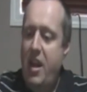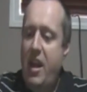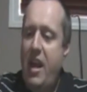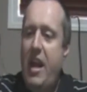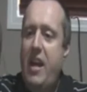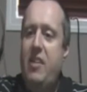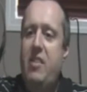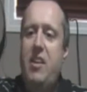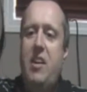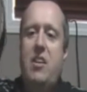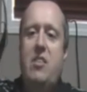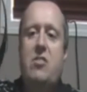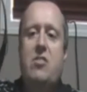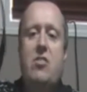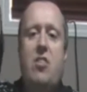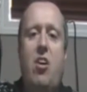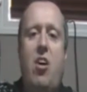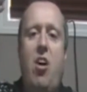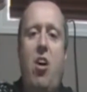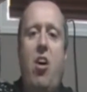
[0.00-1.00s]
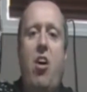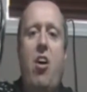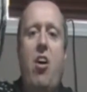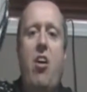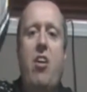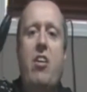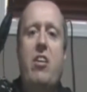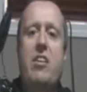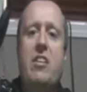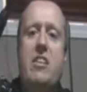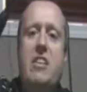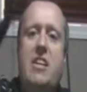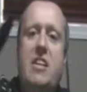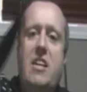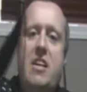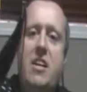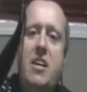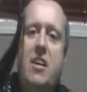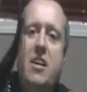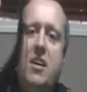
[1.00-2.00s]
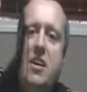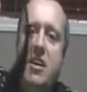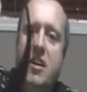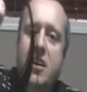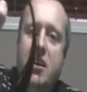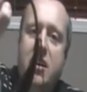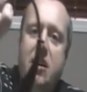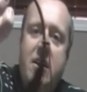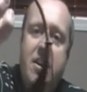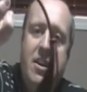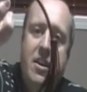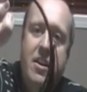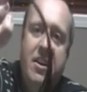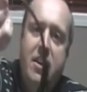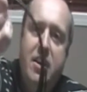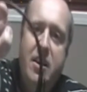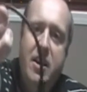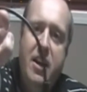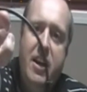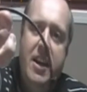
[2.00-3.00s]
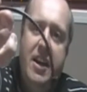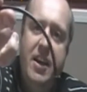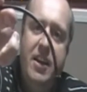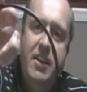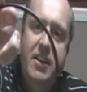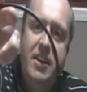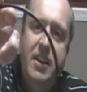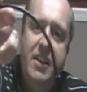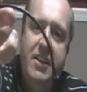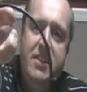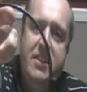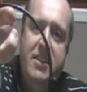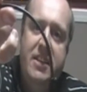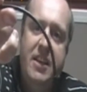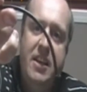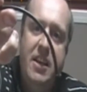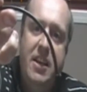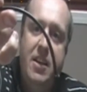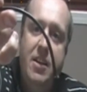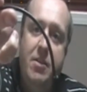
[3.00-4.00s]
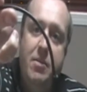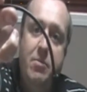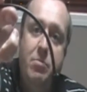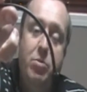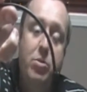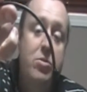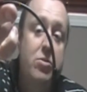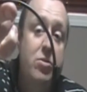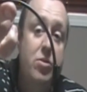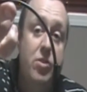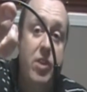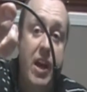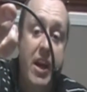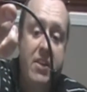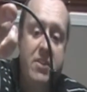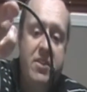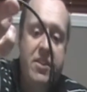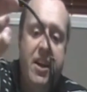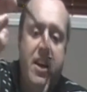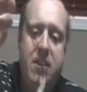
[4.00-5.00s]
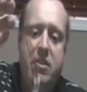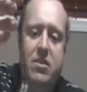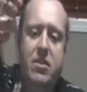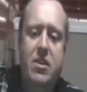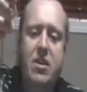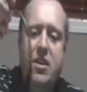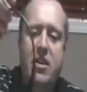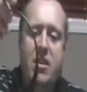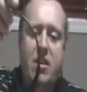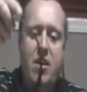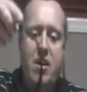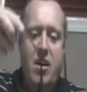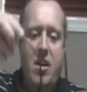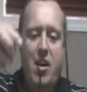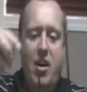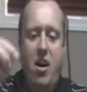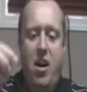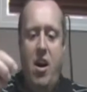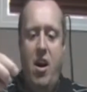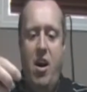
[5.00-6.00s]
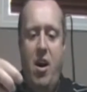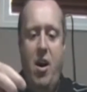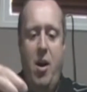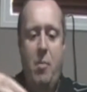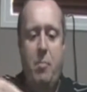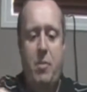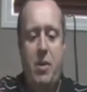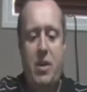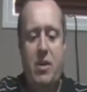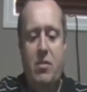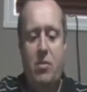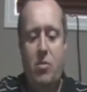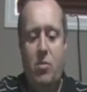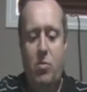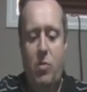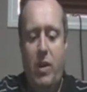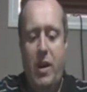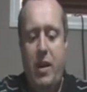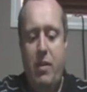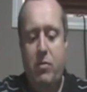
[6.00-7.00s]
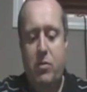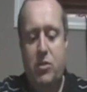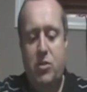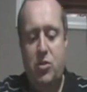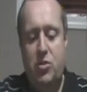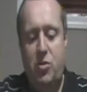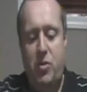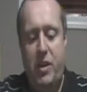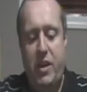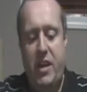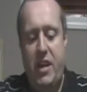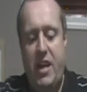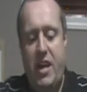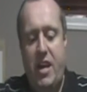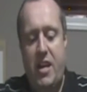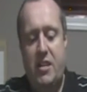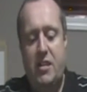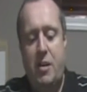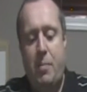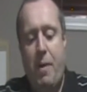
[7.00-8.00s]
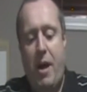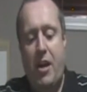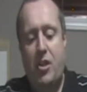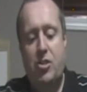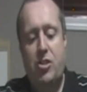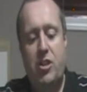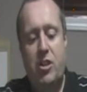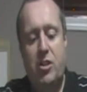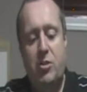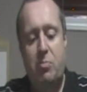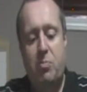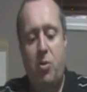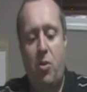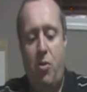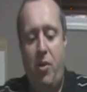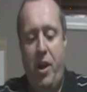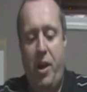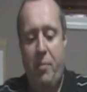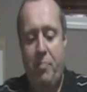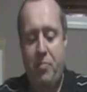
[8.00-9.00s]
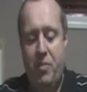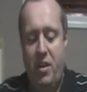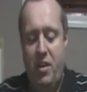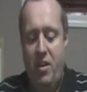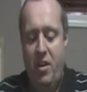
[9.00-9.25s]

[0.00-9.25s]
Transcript: And these are the Bluetooth headset. What I was doing is I'm actually exploring